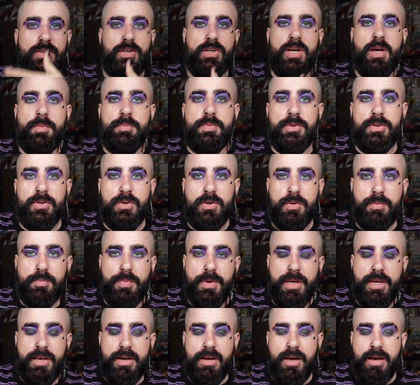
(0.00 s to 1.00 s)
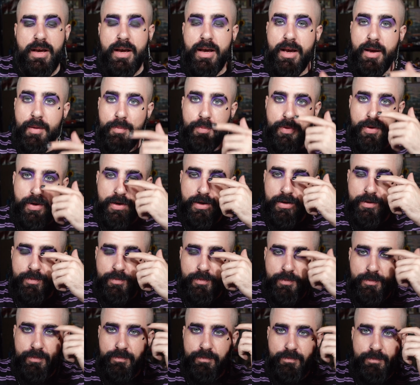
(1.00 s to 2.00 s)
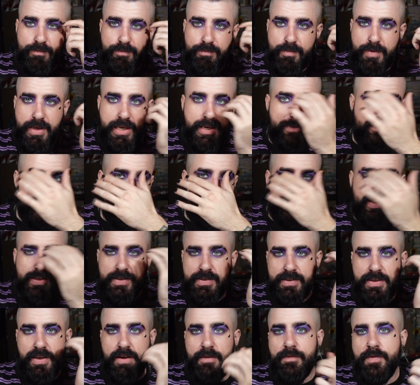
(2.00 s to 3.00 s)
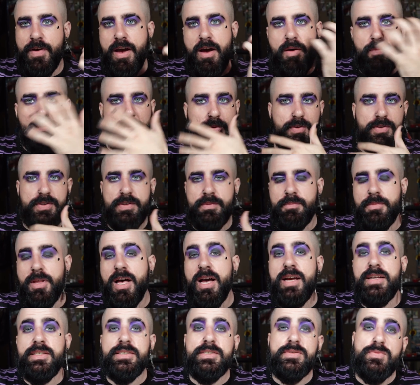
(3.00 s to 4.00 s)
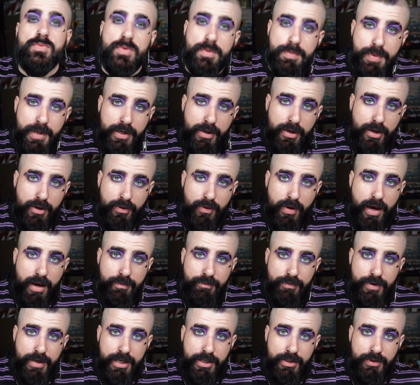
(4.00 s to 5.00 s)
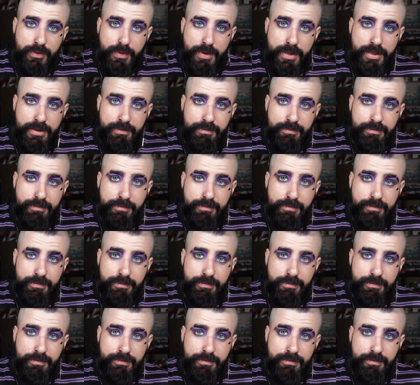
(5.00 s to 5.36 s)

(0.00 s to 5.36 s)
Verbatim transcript: look up a little bit, uh, put it even this stuff out, and put some lines, and we'll pick our crime for next week.